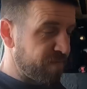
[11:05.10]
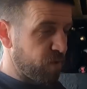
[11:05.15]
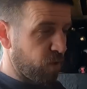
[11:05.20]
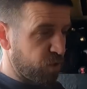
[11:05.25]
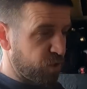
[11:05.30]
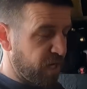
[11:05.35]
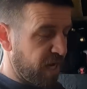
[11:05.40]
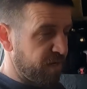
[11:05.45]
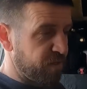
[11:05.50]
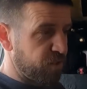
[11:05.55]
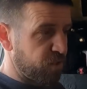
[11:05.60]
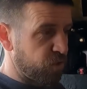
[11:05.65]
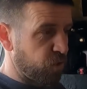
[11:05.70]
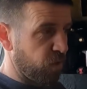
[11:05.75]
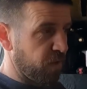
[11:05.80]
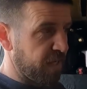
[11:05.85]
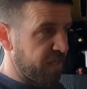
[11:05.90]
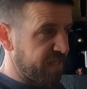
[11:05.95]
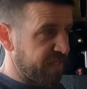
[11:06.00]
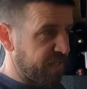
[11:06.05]
I've not changed the
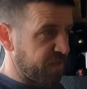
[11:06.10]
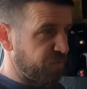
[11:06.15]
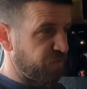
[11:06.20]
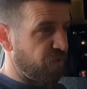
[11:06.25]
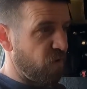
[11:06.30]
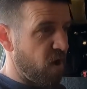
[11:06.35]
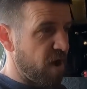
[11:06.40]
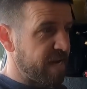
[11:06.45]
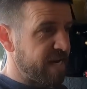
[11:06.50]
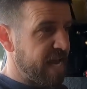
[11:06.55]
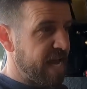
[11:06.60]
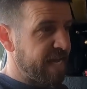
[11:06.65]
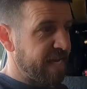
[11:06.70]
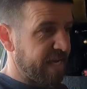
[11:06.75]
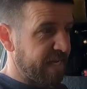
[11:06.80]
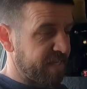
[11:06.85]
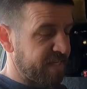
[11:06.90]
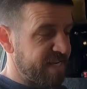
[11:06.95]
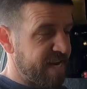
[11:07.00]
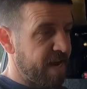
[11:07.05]
toilet since Friday.
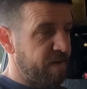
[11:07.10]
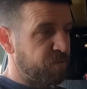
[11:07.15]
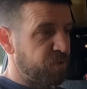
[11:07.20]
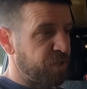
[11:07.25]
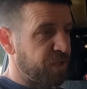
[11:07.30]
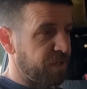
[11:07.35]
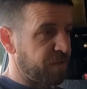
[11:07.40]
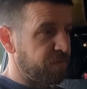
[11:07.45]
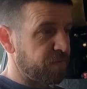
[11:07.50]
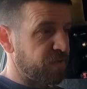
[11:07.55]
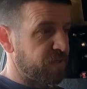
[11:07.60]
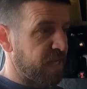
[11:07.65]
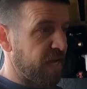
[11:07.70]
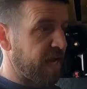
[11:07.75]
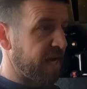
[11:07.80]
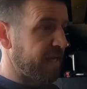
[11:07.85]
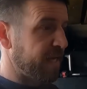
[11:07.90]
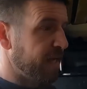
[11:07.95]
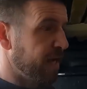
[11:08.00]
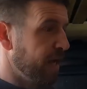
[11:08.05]
It's now
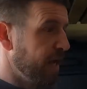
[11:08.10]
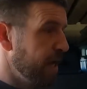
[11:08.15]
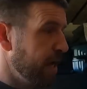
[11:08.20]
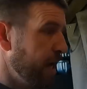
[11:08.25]
Tuesday.